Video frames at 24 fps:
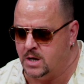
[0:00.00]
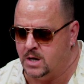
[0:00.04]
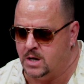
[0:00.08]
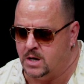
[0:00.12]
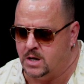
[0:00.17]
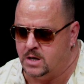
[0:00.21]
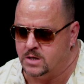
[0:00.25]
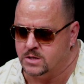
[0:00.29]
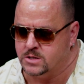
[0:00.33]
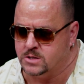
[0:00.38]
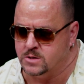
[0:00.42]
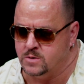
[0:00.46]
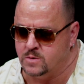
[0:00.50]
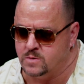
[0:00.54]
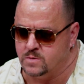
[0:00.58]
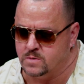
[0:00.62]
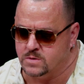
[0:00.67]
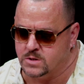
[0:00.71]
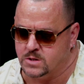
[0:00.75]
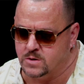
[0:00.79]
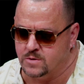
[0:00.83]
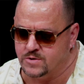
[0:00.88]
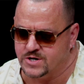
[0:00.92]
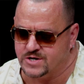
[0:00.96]
to
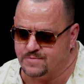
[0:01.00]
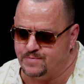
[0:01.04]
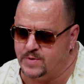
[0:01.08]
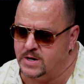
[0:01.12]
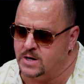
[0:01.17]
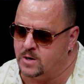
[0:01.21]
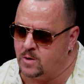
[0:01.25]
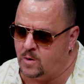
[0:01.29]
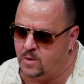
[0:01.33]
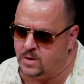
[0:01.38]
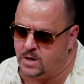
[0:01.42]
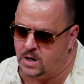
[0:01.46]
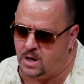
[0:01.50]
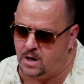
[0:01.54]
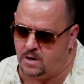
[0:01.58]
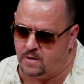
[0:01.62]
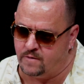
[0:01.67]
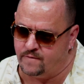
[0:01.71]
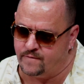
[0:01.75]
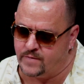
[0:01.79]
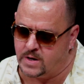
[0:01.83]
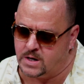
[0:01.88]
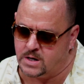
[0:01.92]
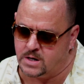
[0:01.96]
speak on
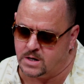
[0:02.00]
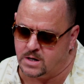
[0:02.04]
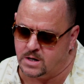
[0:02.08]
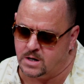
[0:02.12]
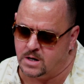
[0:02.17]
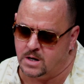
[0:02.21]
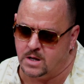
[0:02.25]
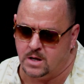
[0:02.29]
love and,